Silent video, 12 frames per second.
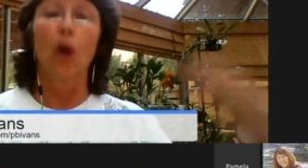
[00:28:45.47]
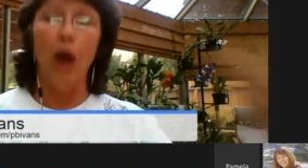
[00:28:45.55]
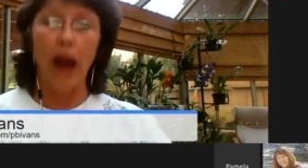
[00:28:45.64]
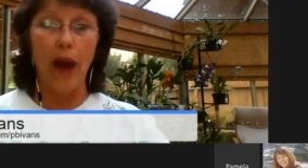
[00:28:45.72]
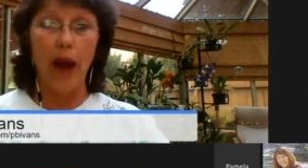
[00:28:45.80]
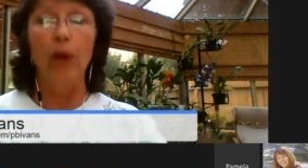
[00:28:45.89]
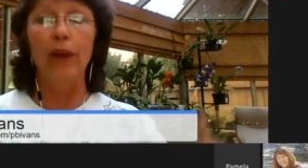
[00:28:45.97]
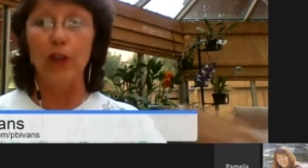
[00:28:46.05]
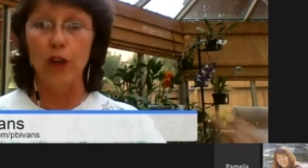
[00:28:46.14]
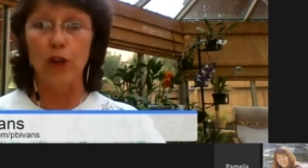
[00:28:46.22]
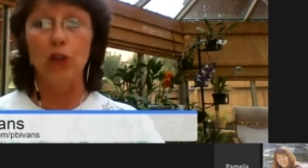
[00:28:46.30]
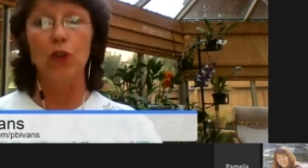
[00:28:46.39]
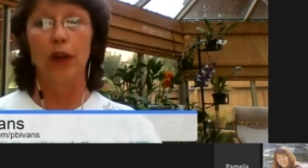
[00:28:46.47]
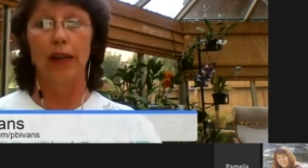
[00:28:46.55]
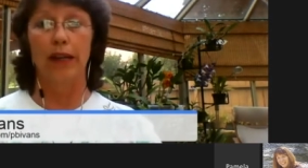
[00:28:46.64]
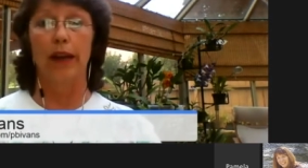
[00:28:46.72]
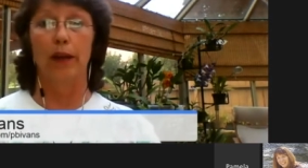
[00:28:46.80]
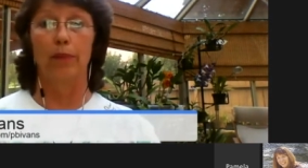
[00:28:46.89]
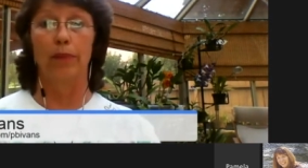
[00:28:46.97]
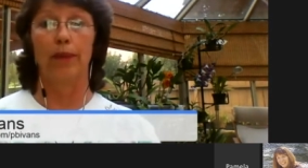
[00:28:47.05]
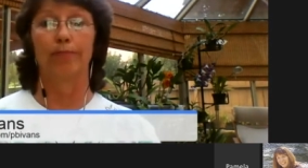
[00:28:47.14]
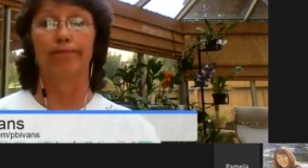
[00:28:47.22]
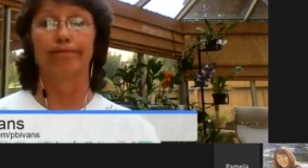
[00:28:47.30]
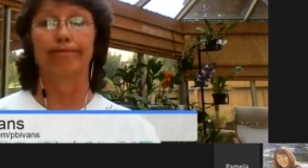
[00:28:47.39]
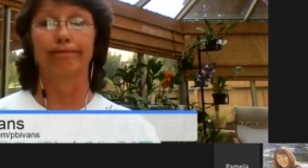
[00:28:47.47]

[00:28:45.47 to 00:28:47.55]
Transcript: however you're trying to help them.